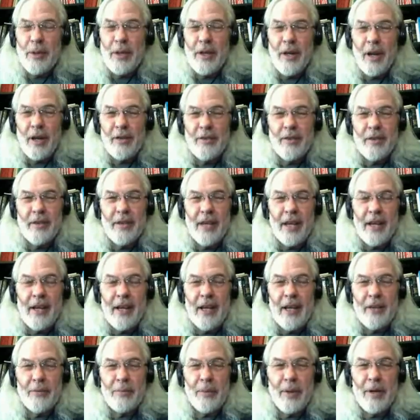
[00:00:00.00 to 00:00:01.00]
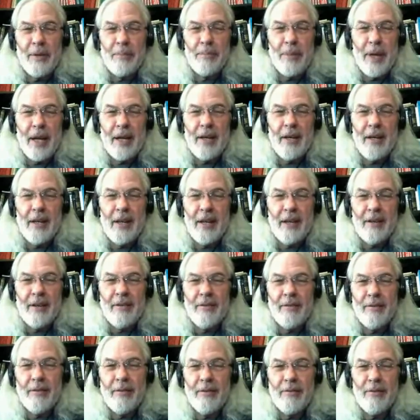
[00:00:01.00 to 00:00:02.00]
because that has been embedded
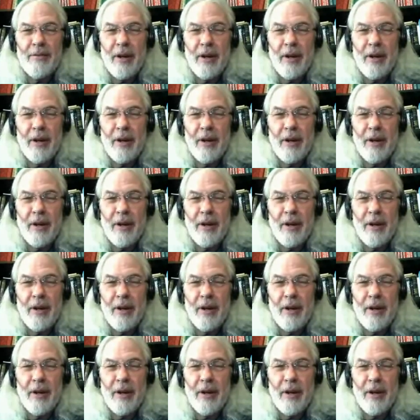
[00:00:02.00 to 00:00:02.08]
in